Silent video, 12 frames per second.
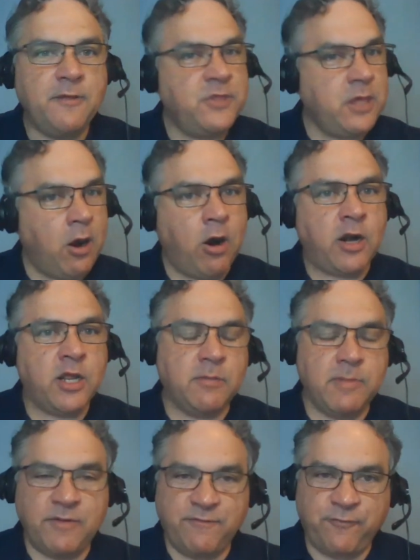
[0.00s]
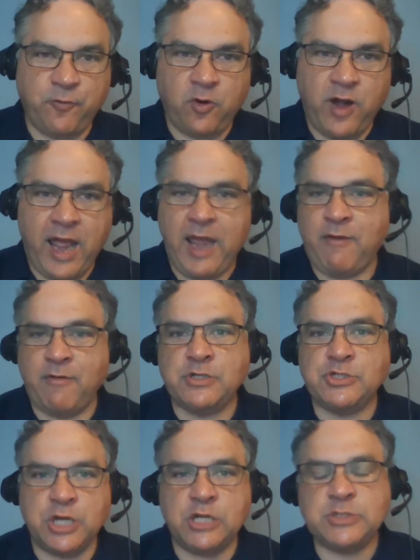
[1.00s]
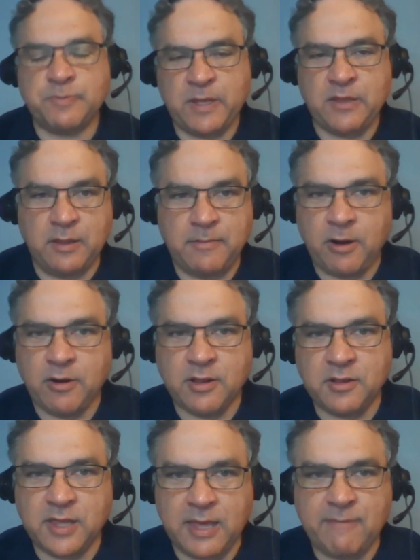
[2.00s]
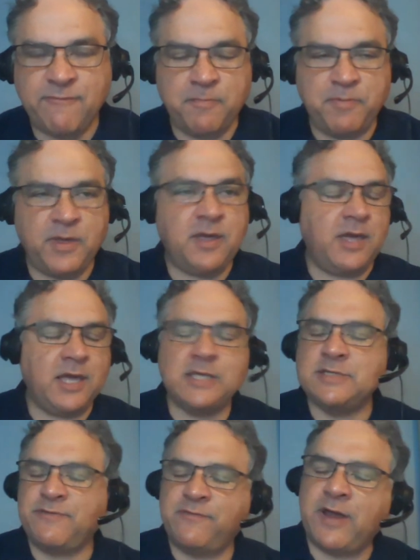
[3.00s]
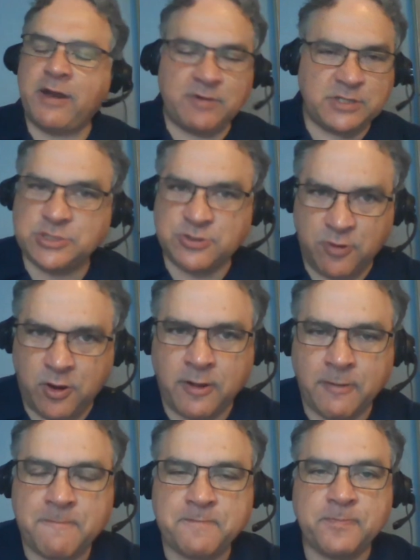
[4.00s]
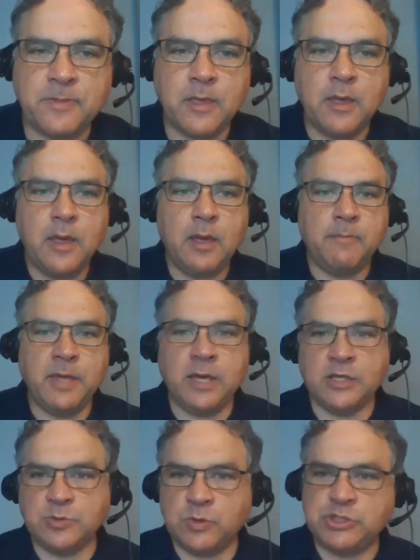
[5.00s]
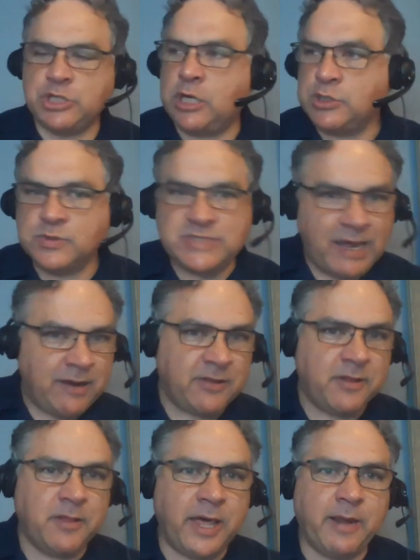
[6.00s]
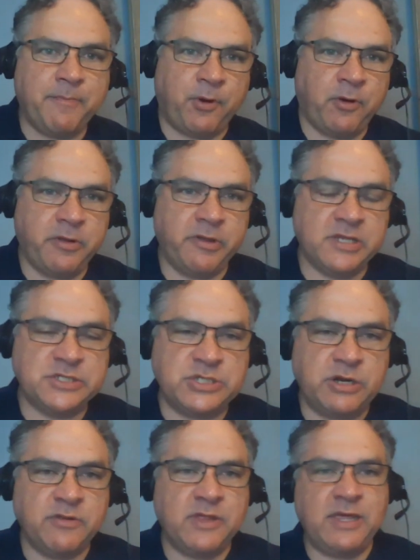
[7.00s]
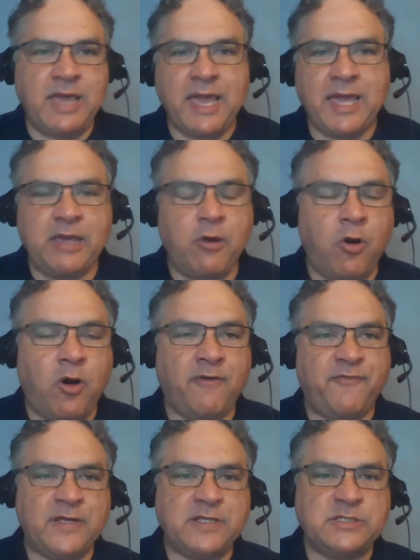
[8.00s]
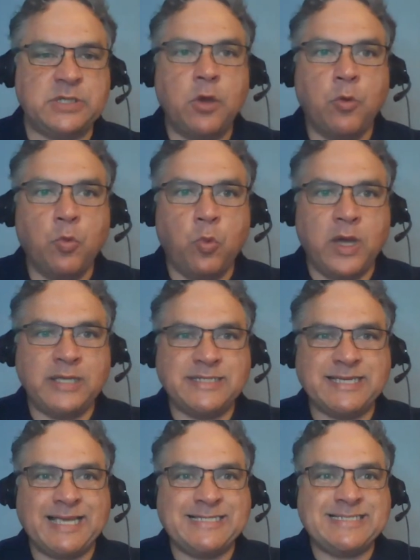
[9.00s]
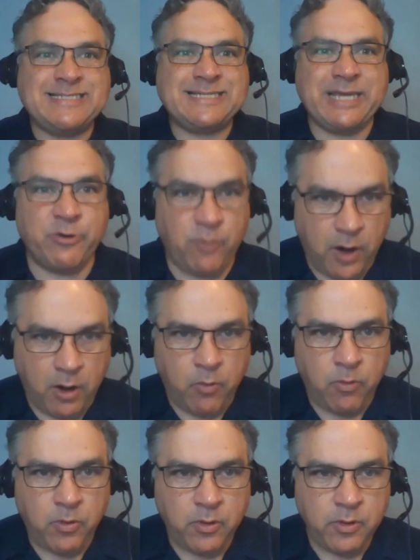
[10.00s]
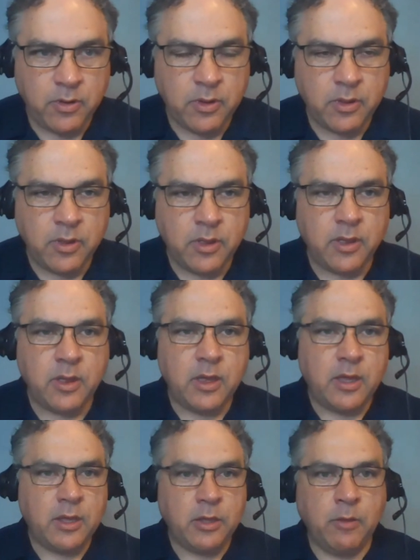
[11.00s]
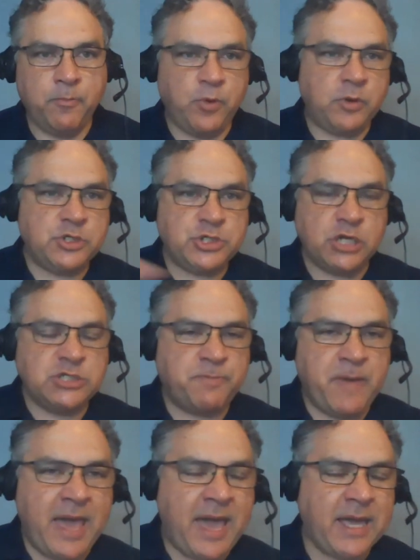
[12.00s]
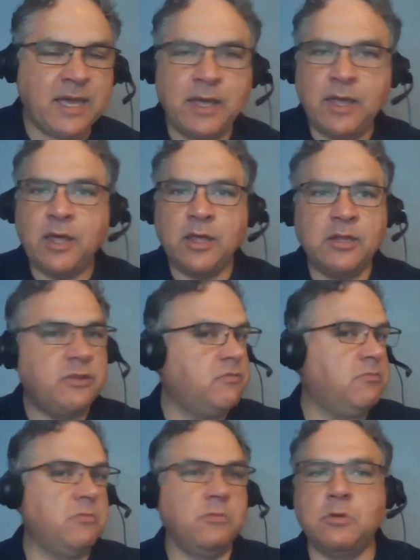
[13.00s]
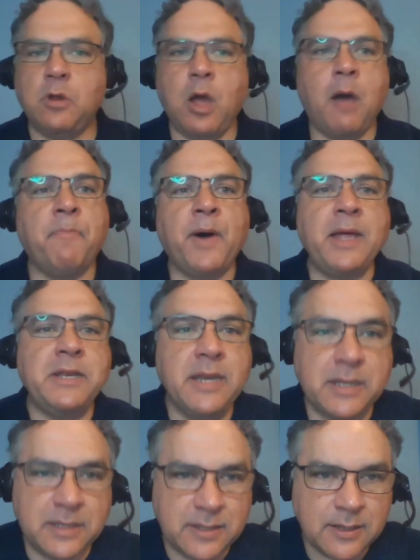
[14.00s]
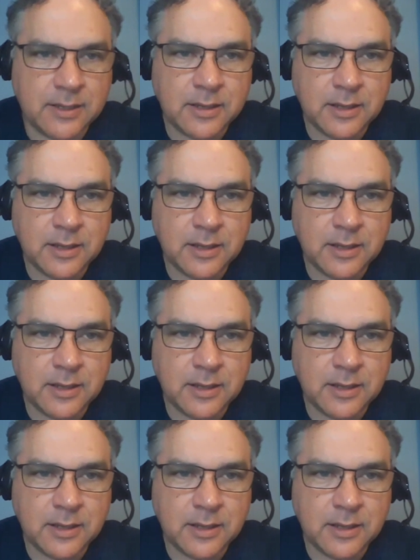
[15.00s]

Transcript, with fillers: the argument for Aaron Judge being the American League MVP is very strong, because when Judge was out of the lineup earlier this year, the Yankee offense was zero. You put Judge back, abundant.